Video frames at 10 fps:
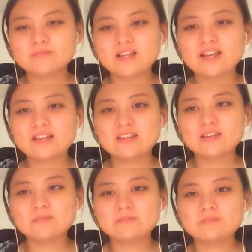Like
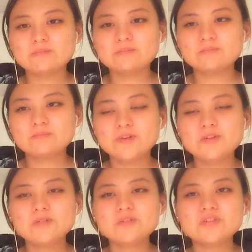
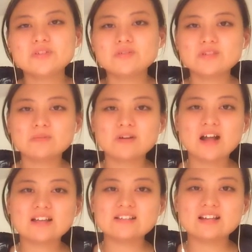Miran was so
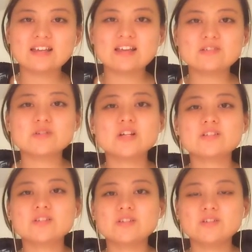surprised, like I
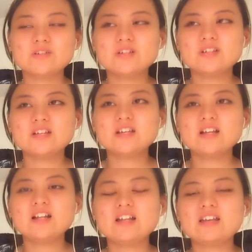trust you.
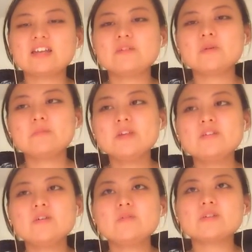Like when
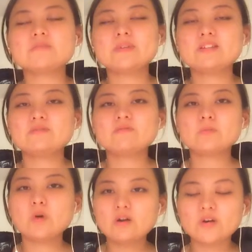Mira was being
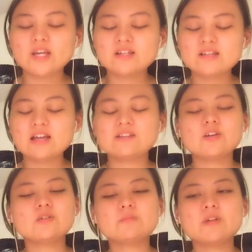worried, I
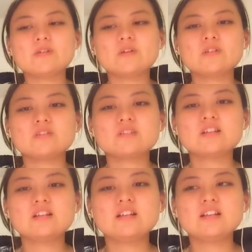told Miran,
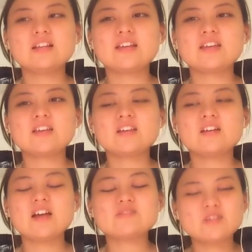like
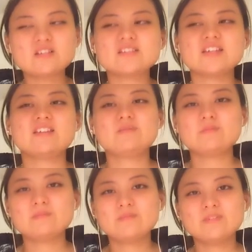I trust him.